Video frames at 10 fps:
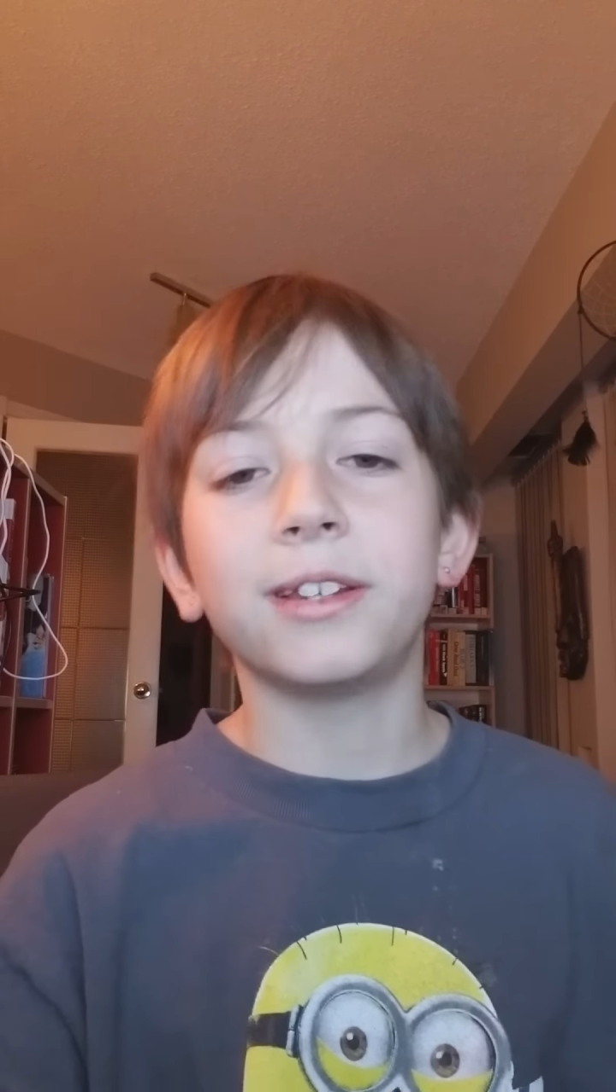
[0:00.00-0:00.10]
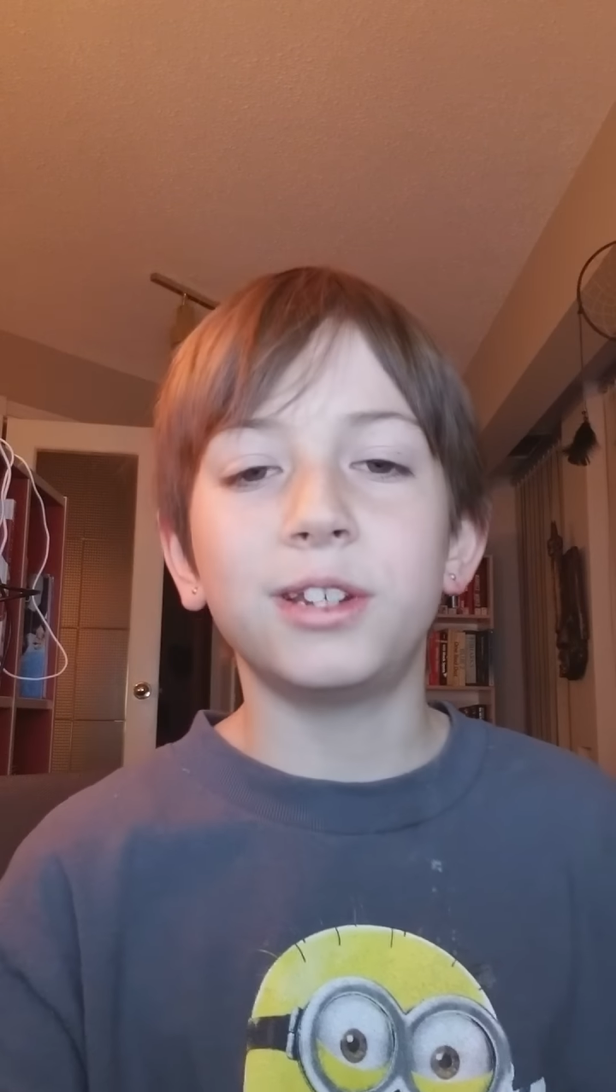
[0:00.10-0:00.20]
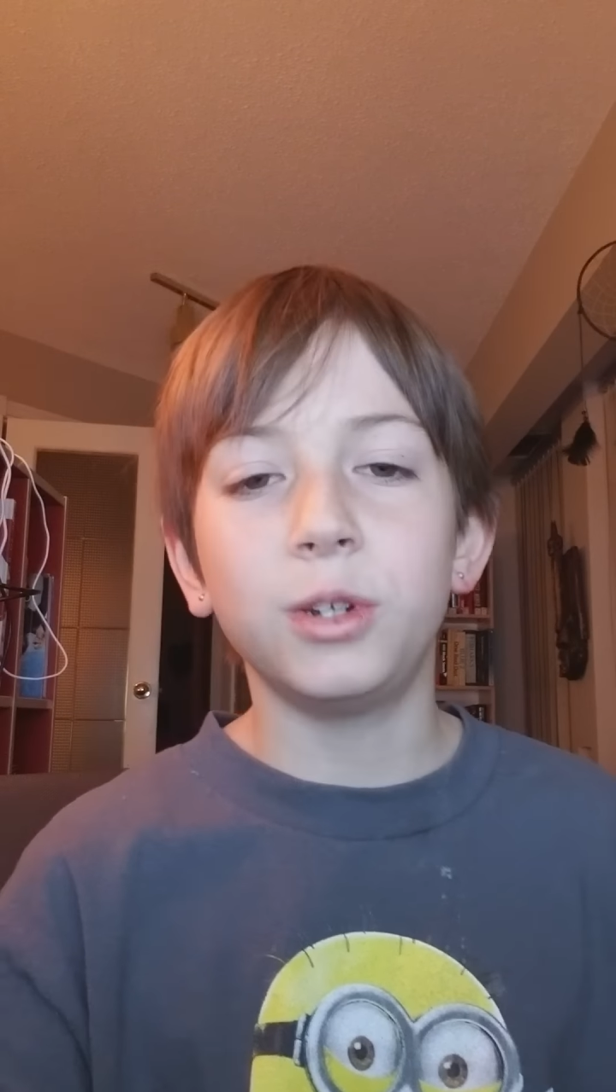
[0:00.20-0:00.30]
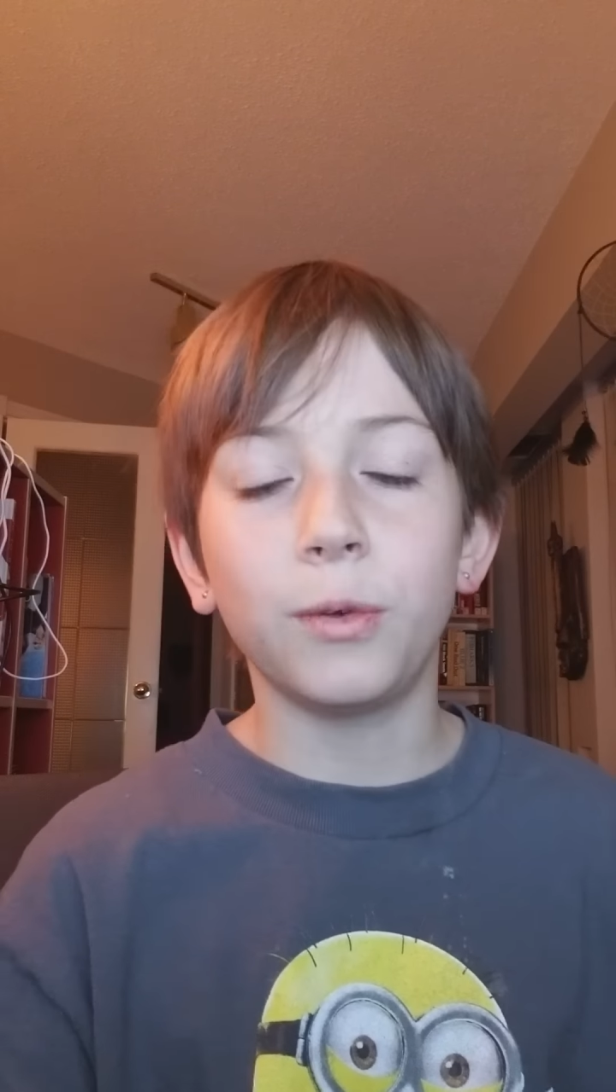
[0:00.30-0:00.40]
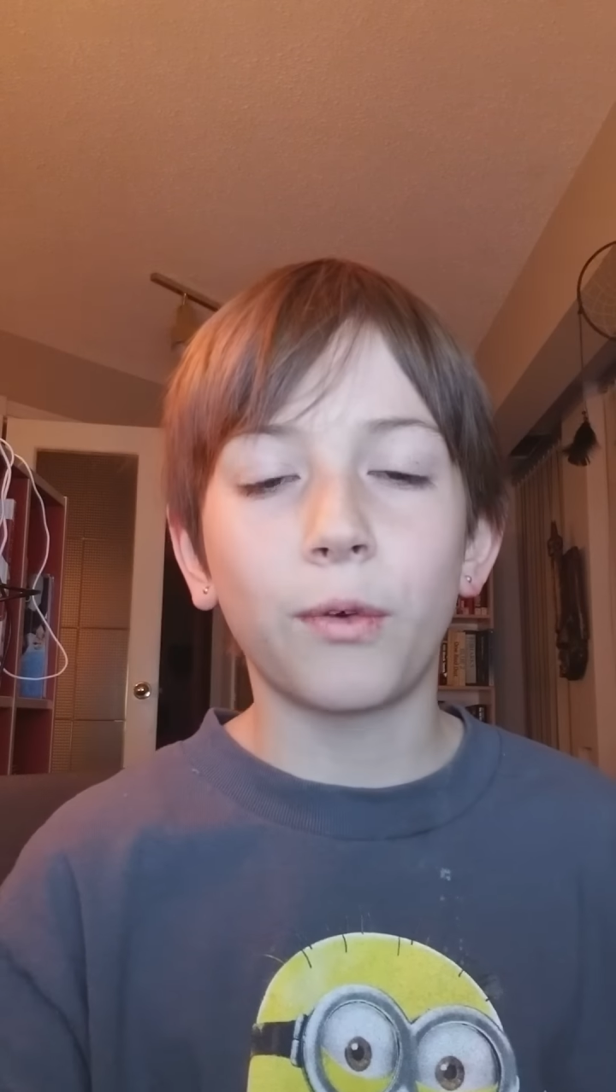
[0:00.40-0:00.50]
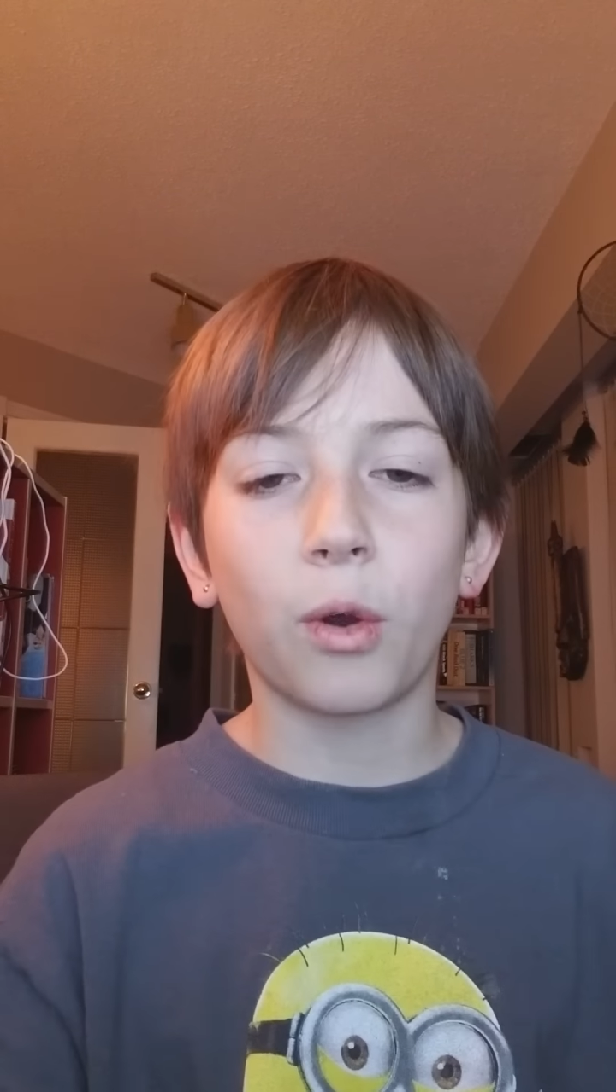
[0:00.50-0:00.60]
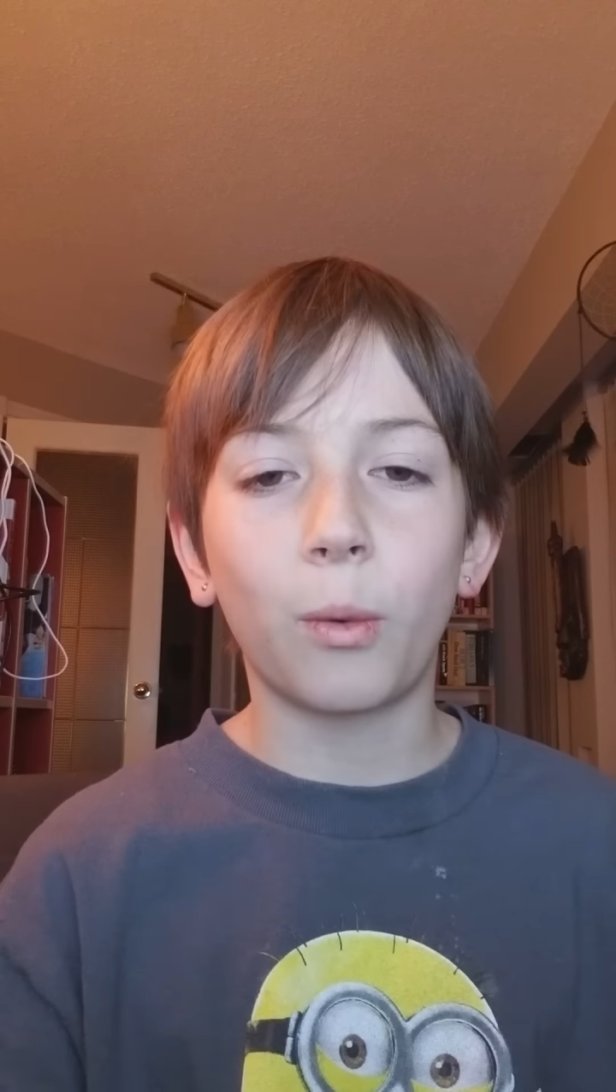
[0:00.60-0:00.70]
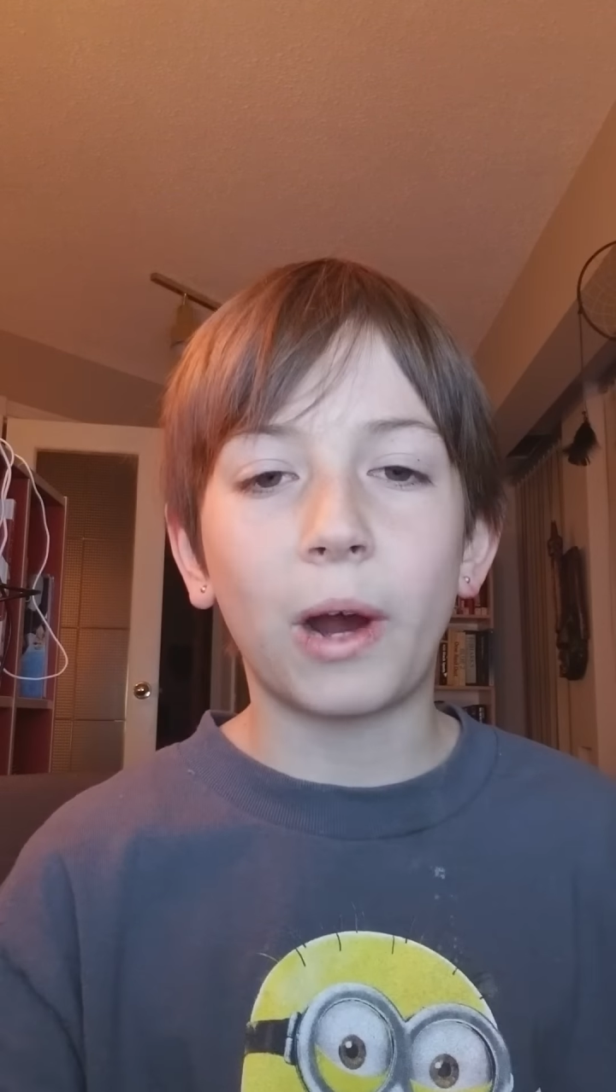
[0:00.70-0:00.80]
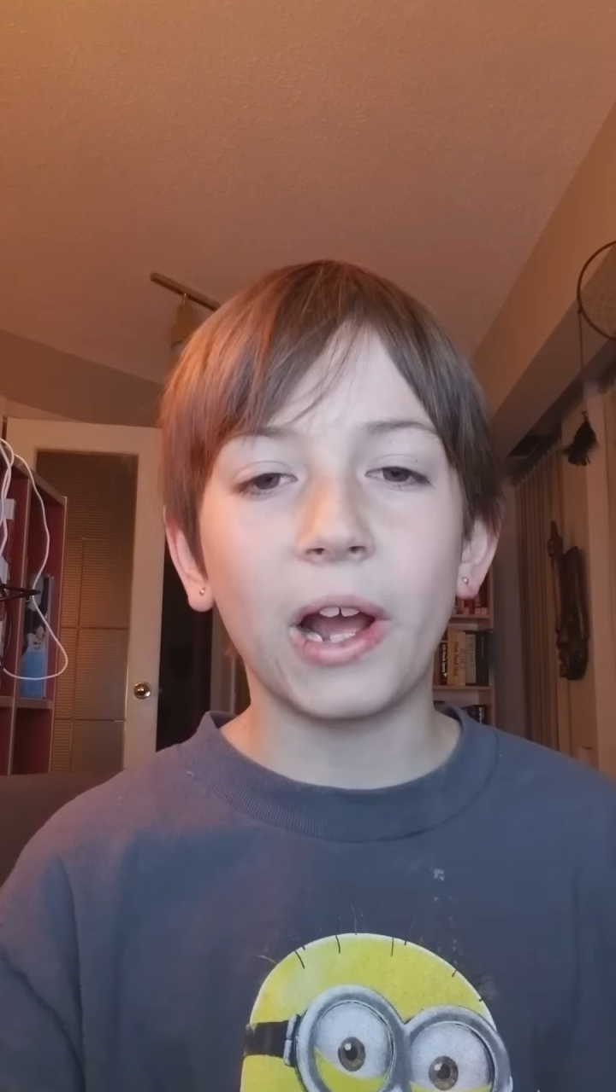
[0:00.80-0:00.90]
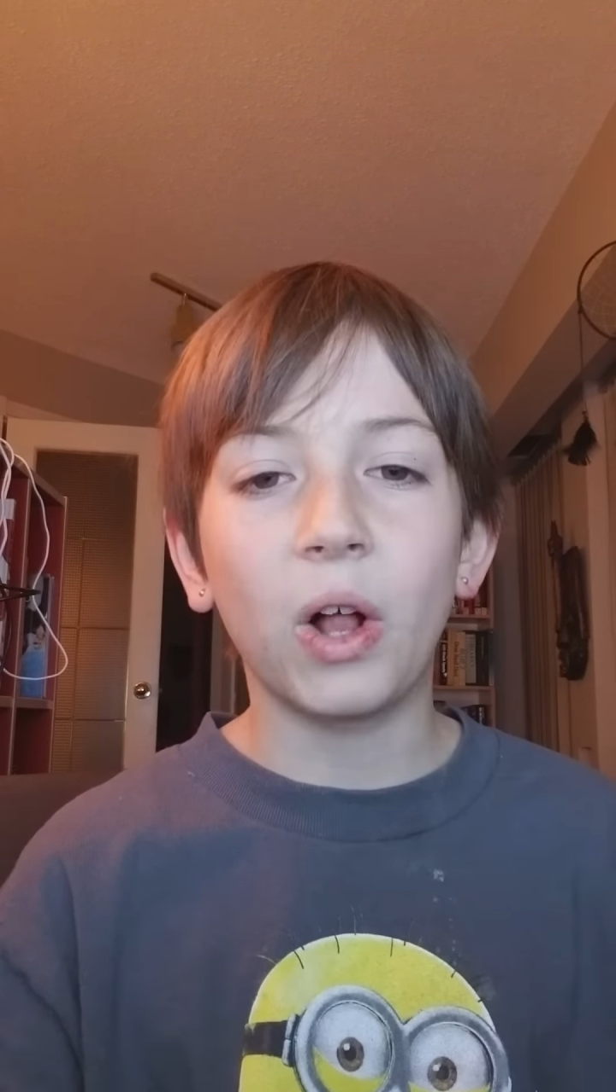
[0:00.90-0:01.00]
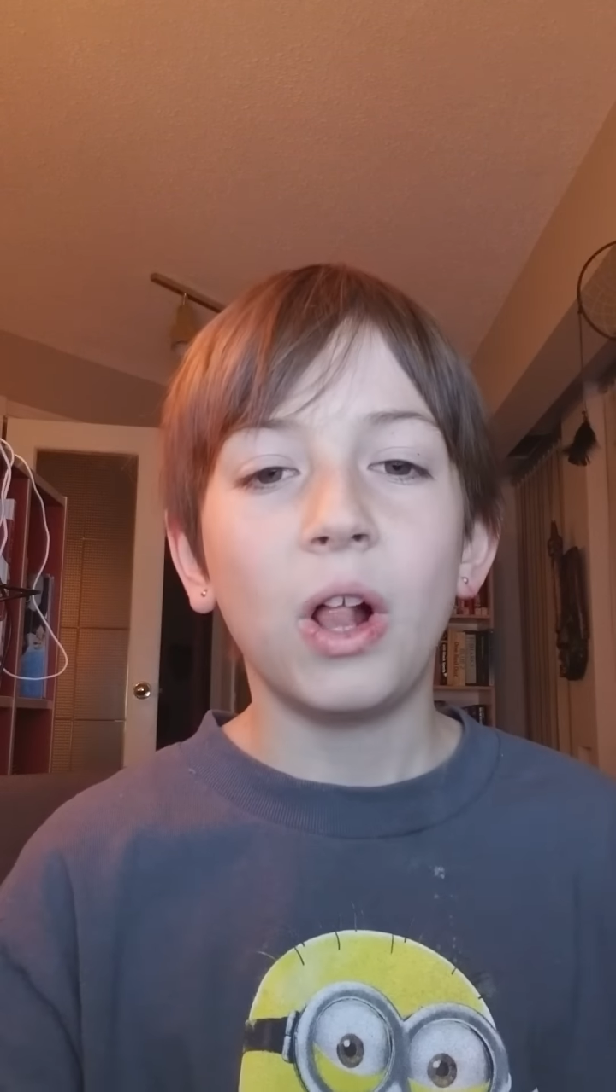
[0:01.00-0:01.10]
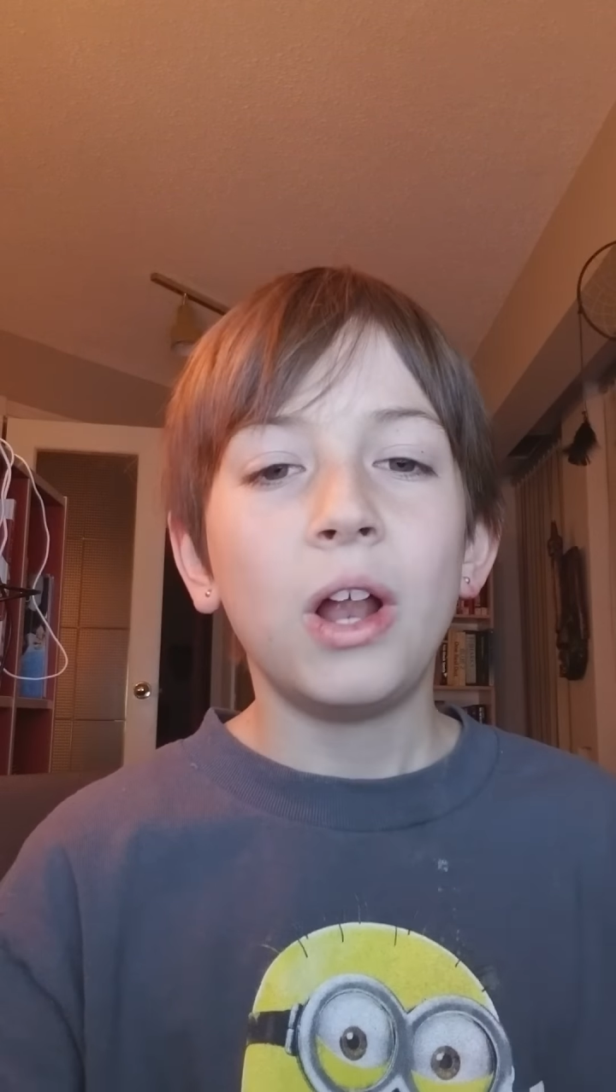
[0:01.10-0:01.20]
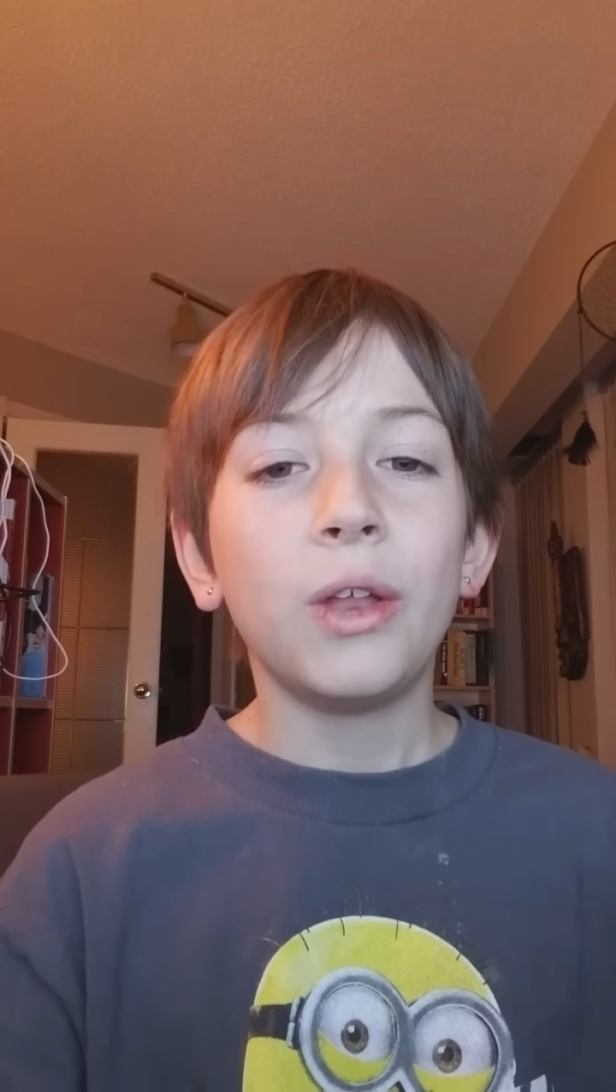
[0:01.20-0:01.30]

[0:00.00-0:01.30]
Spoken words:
to do for a while.